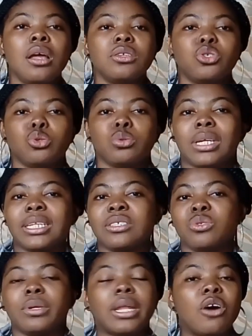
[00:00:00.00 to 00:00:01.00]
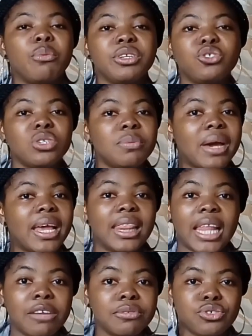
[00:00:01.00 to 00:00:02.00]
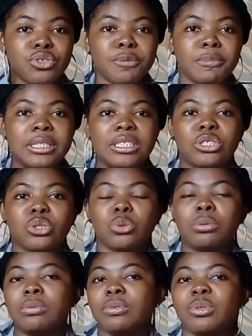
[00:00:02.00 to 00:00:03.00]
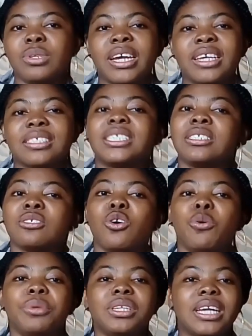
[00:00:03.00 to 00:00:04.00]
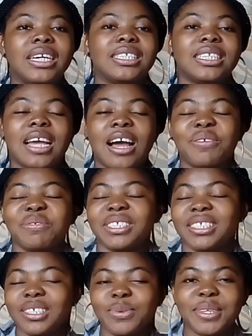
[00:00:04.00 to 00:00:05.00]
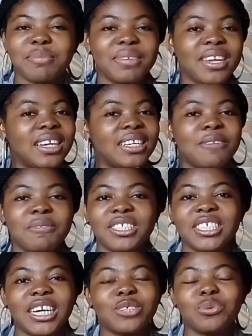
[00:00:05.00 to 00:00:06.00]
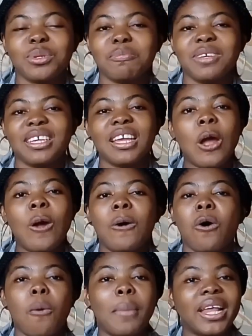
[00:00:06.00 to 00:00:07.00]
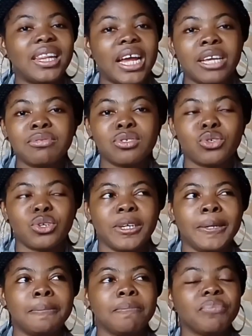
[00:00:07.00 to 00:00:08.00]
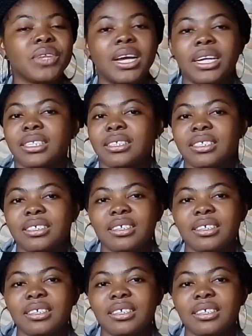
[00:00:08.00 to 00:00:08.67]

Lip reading: So that is when I'll be doing my live streaming. So you guys can come in and have a tea with me and have a chat with me on my live stream. And